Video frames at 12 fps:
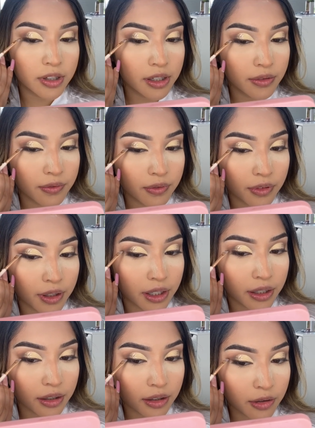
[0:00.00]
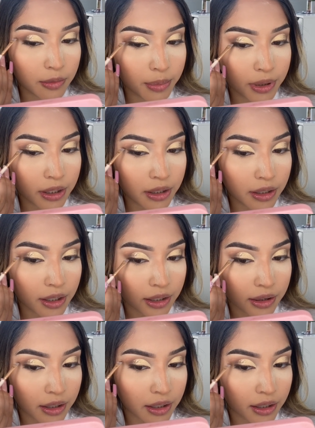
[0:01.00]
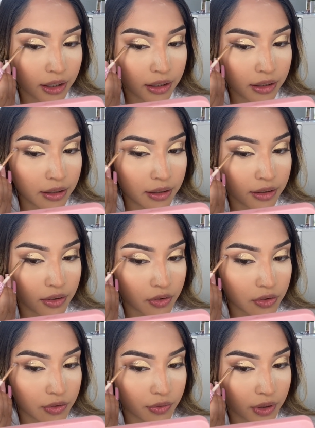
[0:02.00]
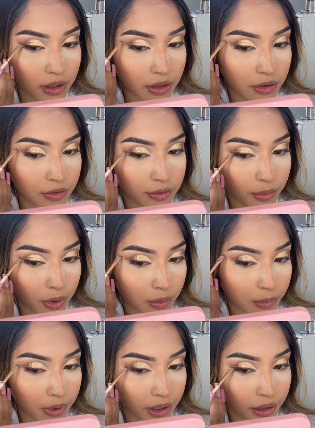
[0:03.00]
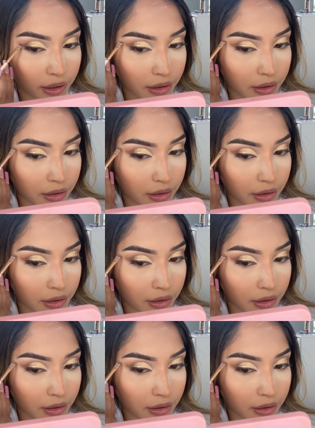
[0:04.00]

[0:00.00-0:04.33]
gonna flick it a little bit at the end, just for a little small wing.